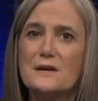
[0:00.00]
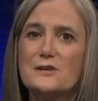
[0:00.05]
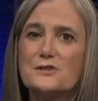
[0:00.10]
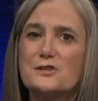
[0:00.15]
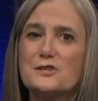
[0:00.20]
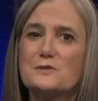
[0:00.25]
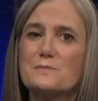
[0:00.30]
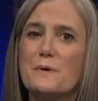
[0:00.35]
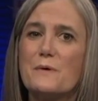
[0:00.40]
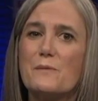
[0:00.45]

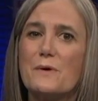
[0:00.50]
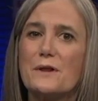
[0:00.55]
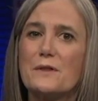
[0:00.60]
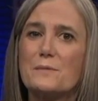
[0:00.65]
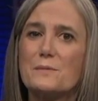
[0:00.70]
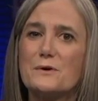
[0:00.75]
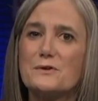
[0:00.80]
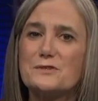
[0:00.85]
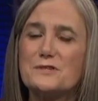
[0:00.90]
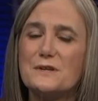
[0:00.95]
She's been one of
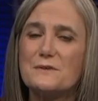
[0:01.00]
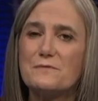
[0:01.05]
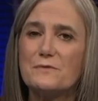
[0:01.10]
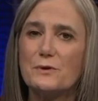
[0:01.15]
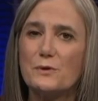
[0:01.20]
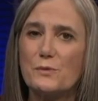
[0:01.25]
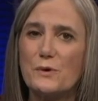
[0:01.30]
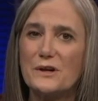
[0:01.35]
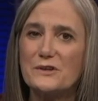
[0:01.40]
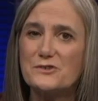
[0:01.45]
the most
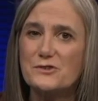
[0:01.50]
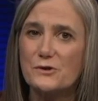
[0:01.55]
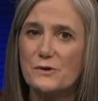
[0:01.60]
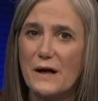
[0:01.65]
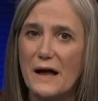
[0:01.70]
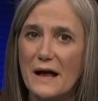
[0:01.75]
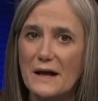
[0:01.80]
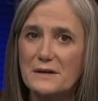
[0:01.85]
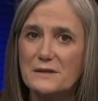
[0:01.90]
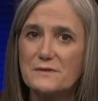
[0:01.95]
influential
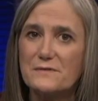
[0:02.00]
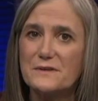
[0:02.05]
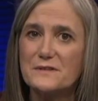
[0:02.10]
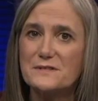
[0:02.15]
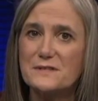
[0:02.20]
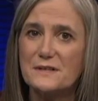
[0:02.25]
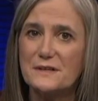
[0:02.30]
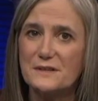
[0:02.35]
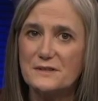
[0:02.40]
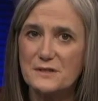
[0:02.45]

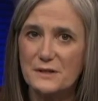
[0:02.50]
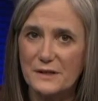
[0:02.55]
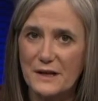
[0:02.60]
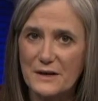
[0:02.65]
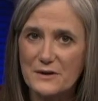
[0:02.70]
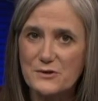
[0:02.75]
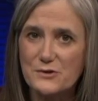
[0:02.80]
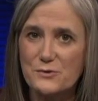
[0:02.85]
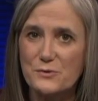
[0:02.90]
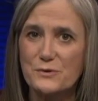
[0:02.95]
activists and
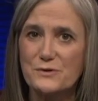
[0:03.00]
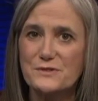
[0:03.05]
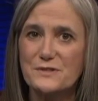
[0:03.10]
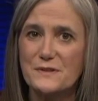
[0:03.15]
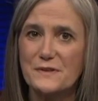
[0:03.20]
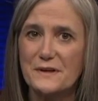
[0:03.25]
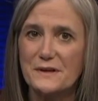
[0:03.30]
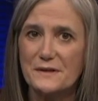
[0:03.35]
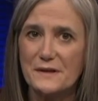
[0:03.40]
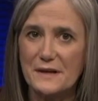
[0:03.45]
intellectuals
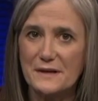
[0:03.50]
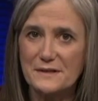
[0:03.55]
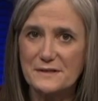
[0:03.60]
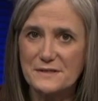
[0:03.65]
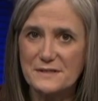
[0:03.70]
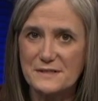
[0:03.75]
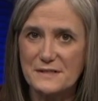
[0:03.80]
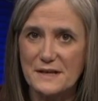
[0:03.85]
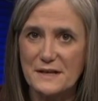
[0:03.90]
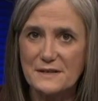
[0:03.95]
in the United
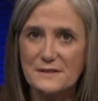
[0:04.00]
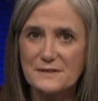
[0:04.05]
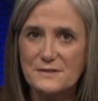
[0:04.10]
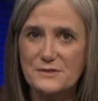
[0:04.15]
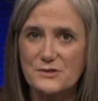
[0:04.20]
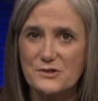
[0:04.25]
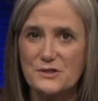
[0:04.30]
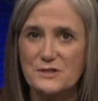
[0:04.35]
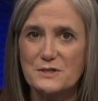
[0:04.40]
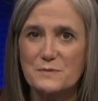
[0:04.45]
States.
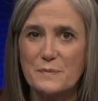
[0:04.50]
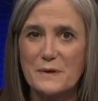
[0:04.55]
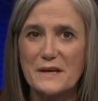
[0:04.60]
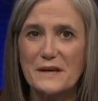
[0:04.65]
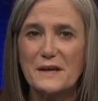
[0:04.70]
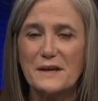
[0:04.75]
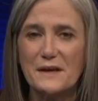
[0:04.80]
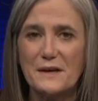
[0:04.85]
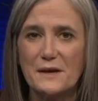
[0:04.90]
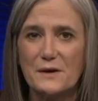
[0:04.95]
She's
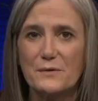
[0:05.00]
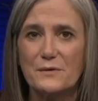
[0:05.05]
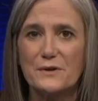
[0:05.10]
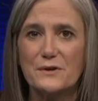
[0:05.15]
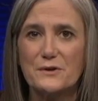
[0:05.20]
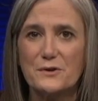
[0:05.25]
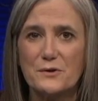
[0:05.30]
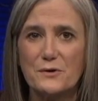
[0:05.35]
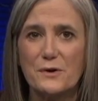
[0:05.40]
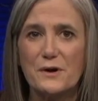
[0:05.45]
speaking here in
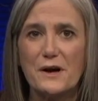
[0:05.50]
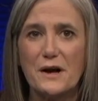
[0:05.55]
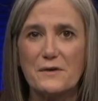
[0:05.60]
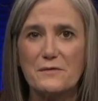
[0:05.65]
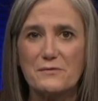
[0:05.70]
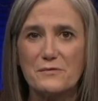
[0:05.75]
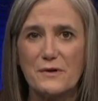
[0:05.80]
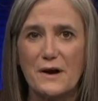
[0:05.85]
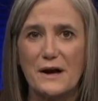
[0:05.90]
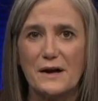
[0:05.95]
New York
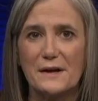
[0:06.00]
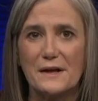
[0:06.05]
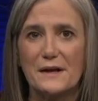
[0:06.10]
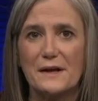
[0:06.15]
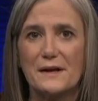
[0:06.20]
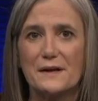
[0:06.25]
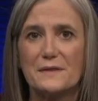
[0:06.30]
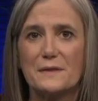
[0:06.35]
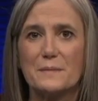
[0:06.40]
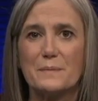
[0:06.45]
on
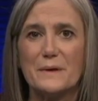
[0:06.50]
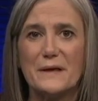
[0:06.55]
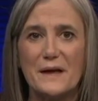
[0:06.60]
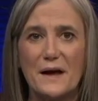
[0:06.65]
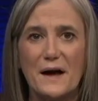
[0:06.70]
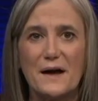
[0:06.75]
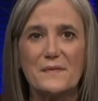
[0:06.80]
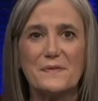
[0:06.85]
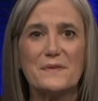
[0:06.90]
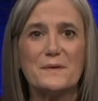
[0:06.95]
Friday at the
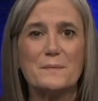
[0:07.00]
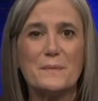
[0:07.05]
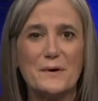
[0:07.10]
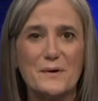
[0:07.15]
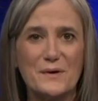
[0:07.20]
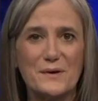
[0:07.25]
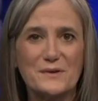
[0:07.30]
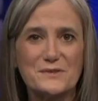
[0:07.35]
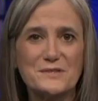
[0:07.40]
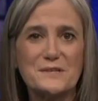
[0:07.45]
Beyond the
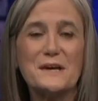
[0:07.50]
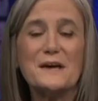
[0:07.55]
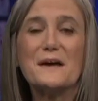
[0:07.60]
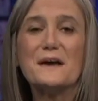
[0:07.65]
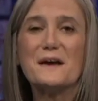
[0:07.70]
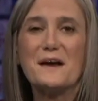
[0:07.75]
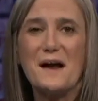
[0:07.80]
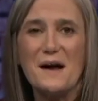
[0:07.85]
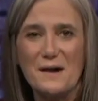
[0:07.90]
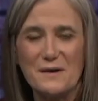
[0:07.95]
Bars
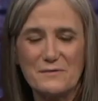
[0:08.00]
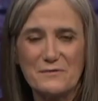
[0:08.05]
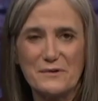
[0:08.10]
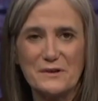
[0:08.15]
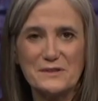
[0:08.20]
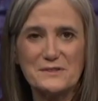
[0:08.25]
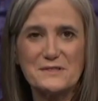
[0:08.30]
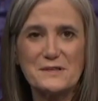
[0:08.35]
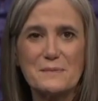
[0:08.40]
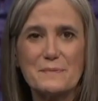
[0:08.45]

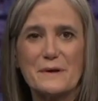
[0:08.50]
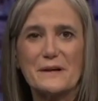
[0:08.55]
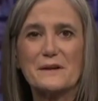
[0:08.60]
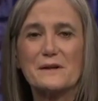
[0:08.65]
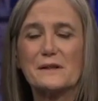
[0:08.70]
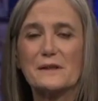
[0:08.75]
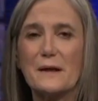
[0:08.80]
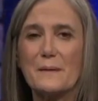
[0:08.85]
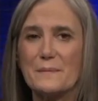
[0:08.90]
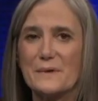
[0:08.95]
conference up at
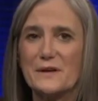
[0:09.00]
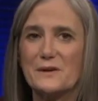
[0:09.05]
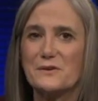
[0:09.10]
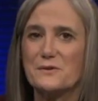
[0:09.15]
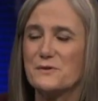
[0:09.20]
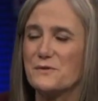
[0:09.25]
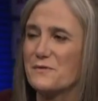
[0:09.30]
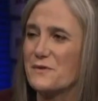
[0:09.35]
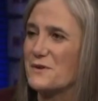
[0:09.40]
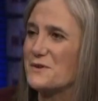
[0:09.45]
Columbia
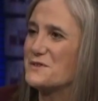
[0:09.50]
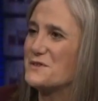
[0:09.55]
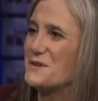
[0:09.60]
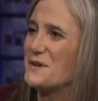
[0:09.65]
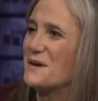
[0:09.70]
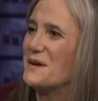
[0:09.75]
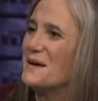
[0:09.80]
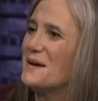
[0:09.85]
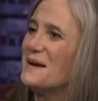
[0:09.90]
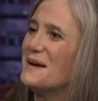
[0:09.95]

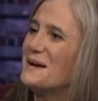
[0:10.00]
University.